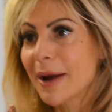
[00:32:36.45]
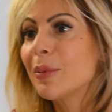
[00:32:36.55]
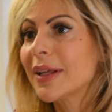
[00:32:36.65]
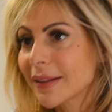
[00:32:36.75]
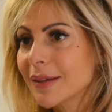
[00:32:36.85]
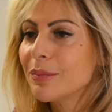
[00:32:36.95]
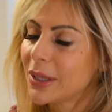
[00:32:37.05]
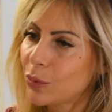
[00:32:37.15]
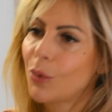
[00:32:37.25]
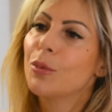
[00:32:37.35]
I will
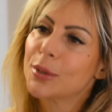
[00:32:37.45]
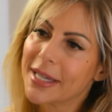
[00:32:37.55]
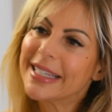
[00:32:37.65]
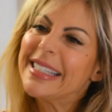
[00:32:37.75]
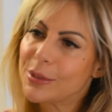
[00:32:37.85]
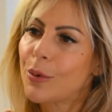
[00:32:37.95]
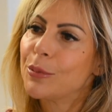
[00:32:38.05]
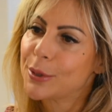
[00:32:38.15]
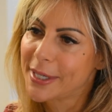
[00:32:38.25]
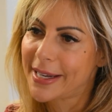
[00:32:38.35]
compete at least
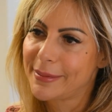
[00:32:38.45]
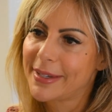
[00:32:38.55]
one more time.